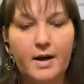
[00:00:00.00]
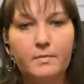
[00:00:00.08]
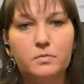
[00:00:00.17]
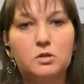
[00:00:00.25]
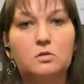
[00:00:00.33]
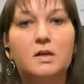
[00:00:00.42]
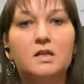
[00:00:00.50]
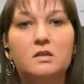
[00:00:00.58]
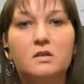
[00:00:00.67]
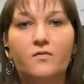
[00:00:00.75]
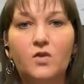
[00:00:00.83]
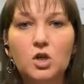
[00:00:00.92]
if you're the
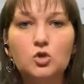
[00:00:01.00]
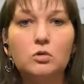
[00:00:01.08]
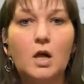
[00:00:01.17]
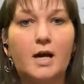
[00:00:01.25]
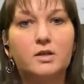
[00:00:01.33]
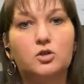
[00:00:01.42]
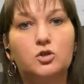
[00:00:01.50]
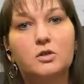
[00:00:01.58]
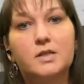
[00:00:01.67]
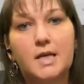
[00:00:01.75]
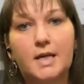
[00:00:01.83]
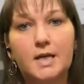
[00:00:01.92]
type to
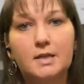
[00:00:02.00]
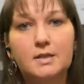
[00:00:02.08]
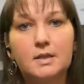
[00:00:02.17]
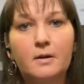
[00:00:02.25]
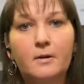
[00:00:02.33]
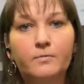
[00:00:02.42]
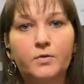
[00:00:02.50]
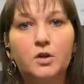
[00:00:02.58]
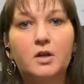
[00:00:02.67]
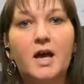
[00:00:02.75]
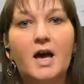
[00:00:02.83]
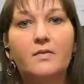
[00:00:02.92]
individualize your
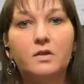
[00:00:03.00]
settings,